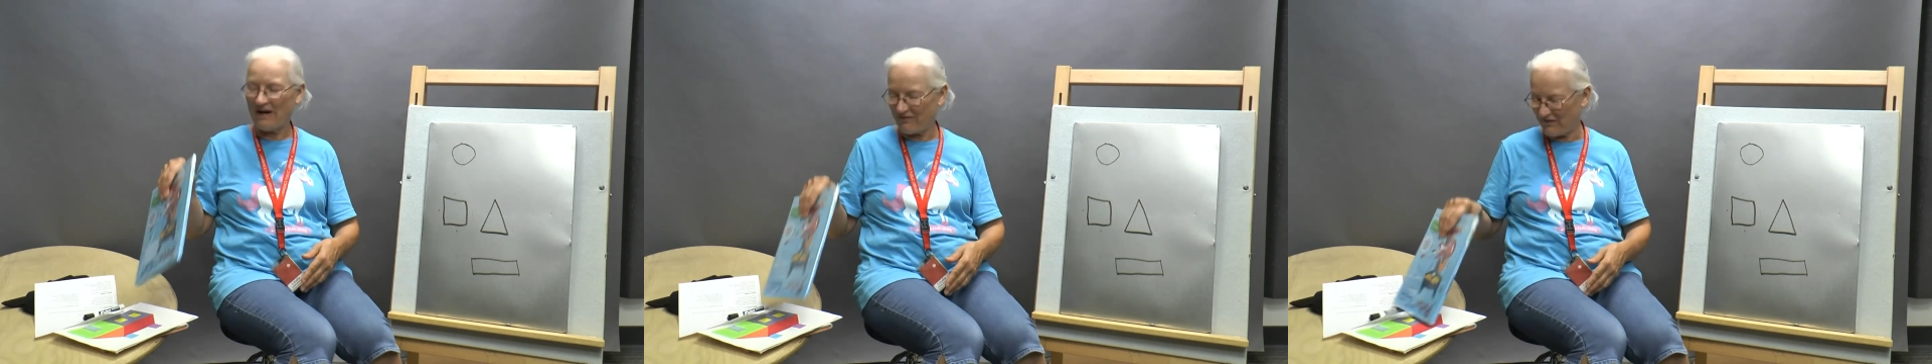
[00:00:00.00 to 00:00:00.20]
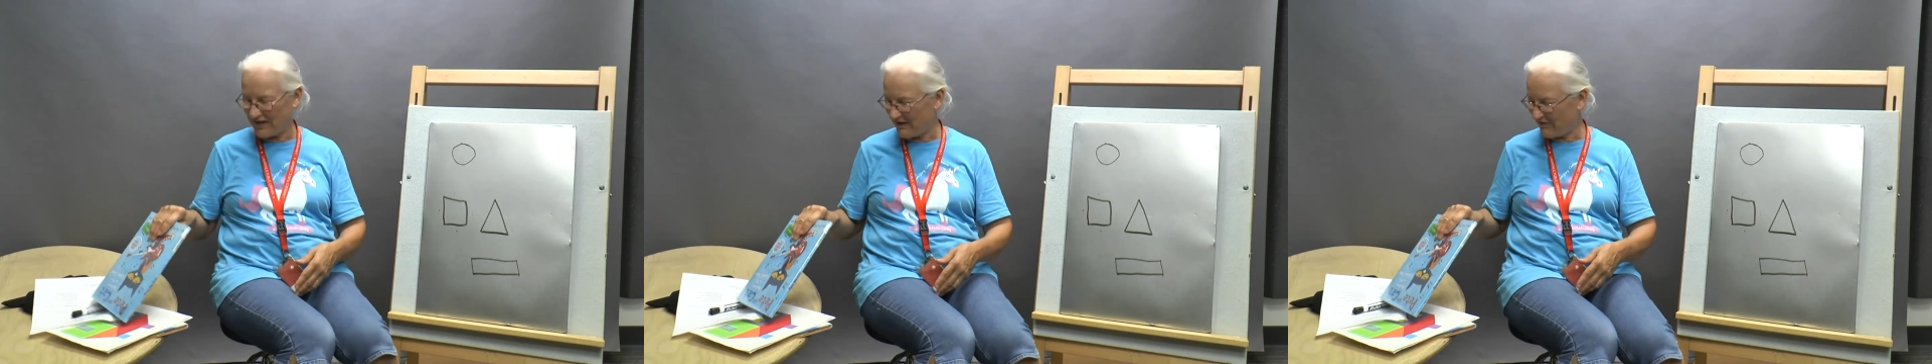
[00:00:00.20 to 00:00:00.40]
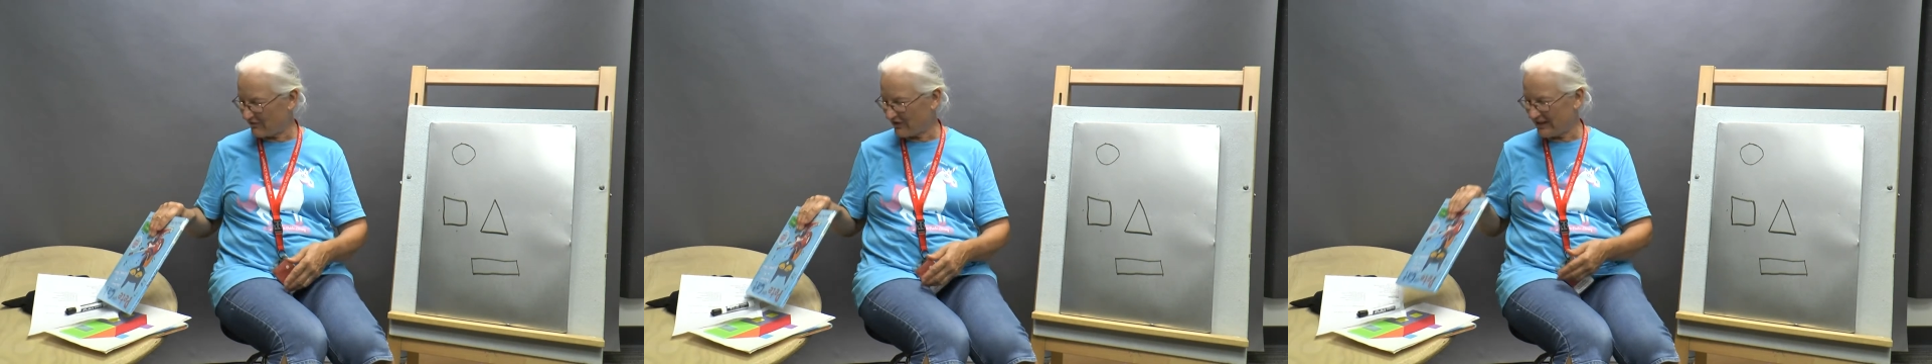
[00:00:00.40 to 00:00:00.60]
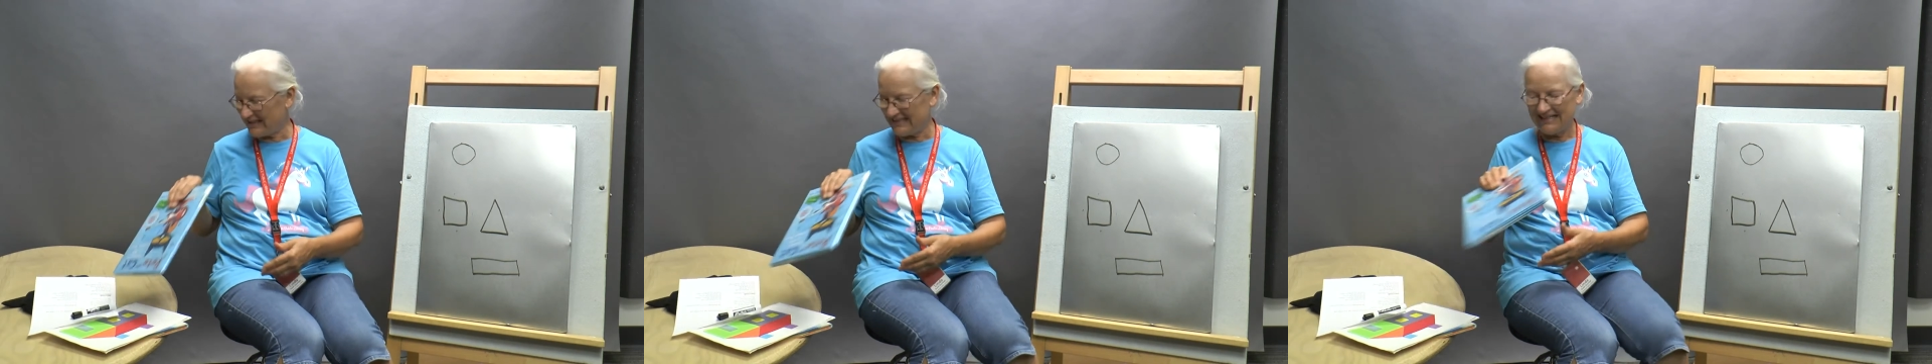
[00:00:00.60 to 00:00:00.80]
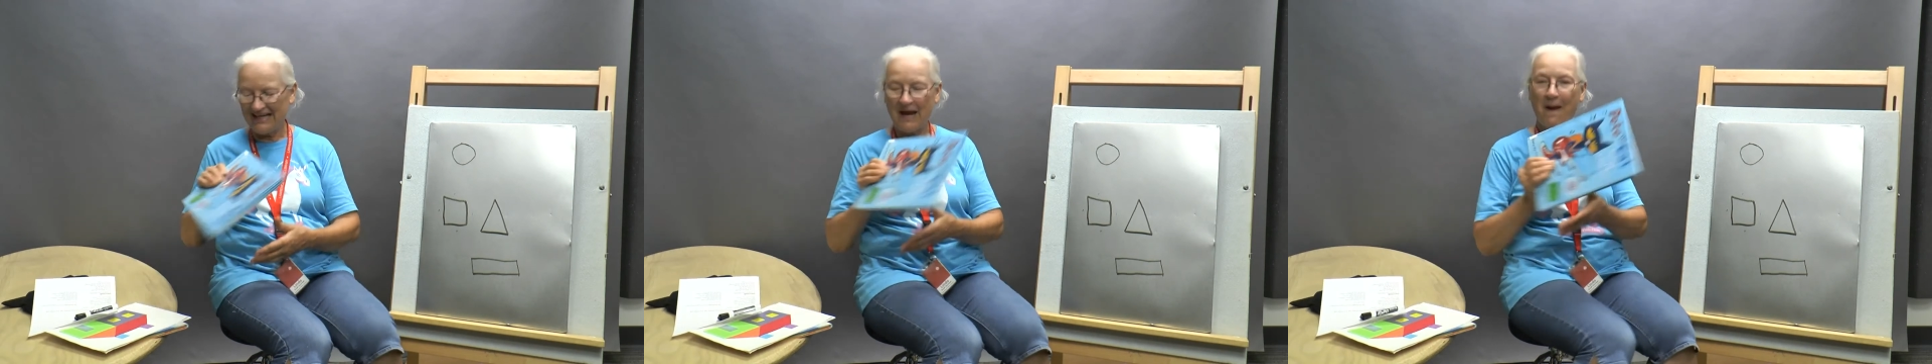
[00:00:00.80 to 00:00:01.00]
favorite,
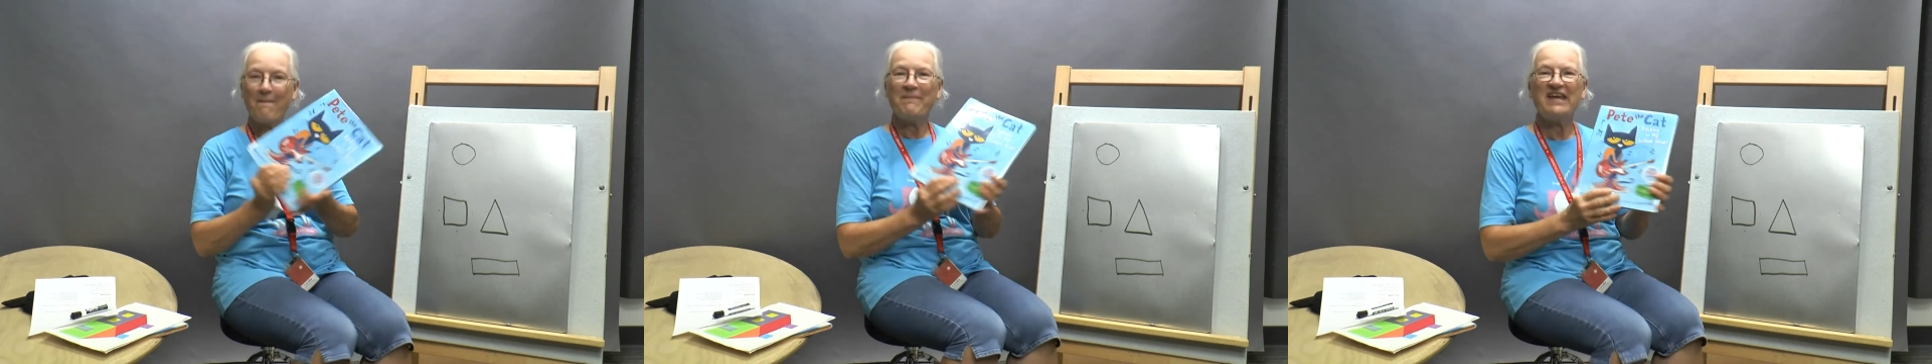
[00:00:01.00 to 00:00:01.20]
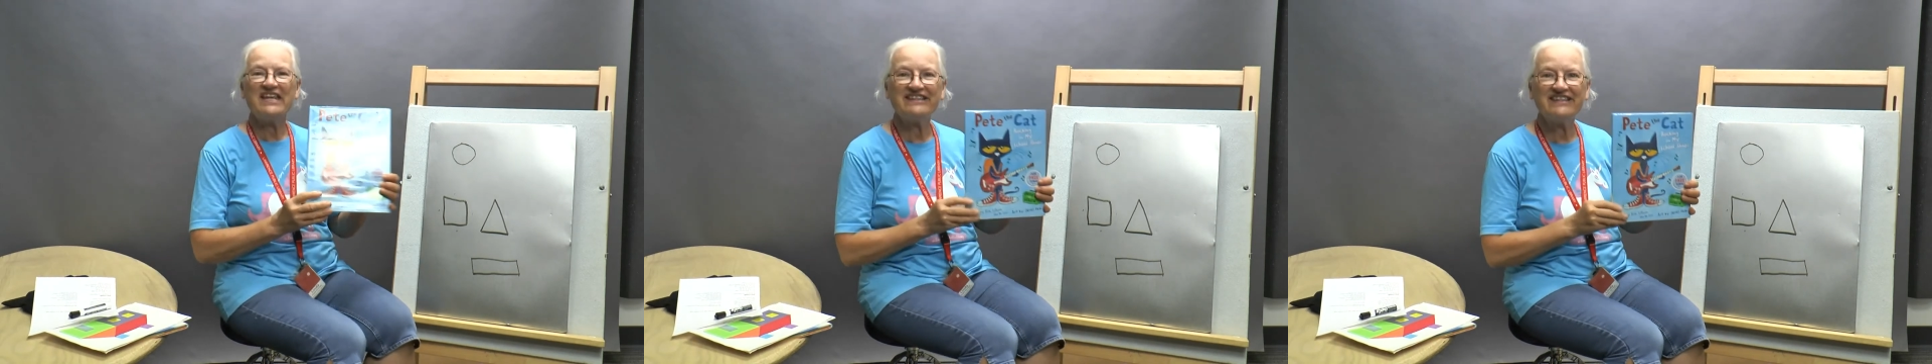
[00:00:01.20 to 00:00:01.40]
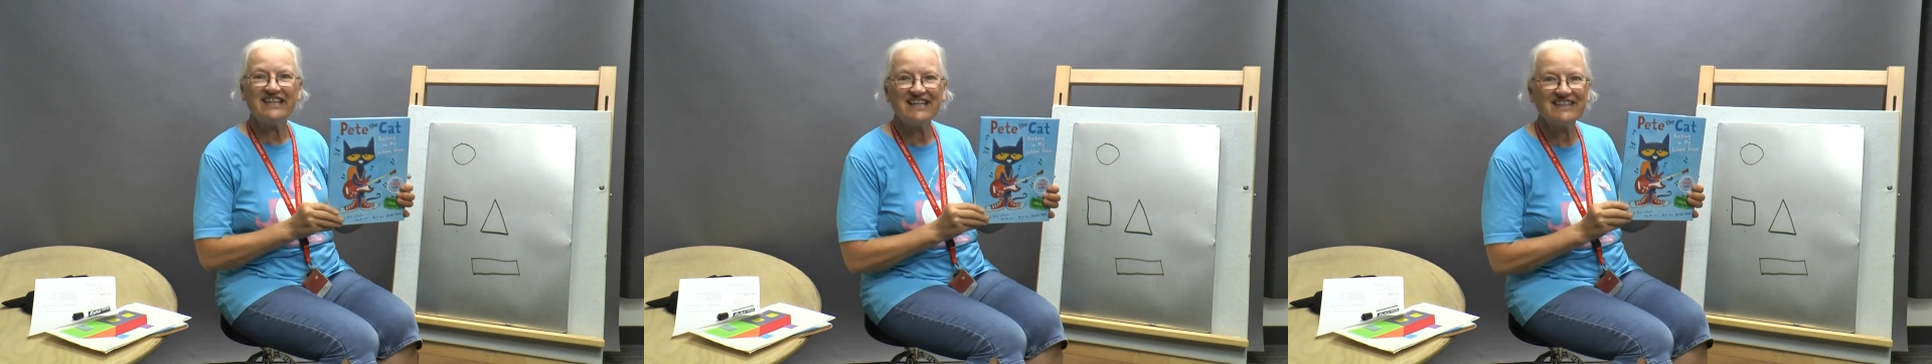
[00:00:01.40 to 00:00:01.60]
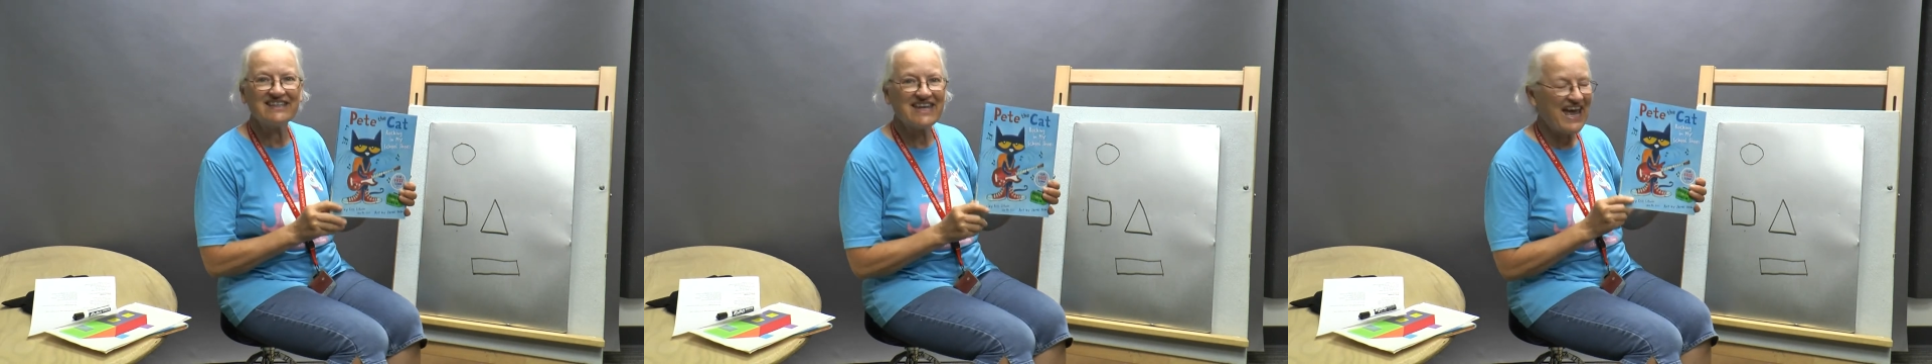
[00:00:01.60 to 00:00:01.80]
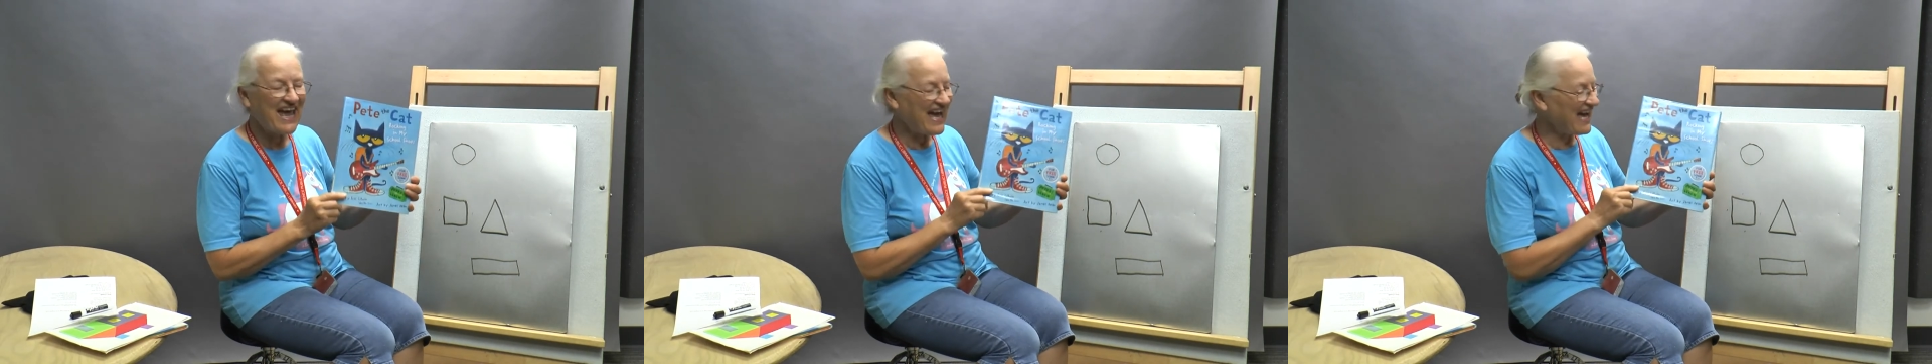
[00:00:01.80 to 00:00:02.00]
Pete the
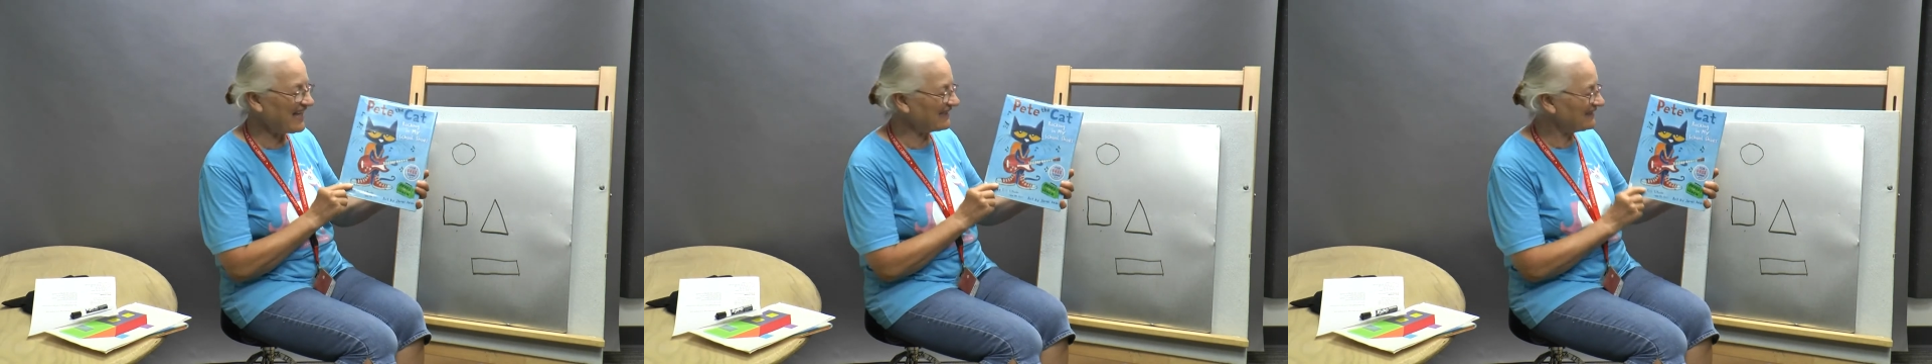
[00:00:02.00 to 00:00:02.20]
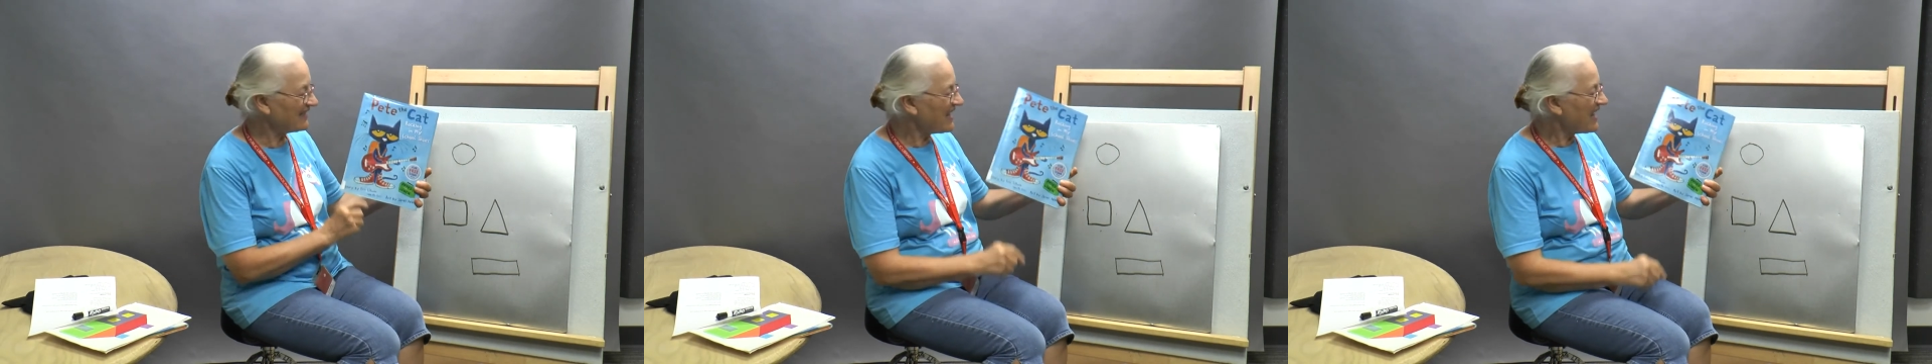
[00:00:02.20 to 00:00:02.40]
cat.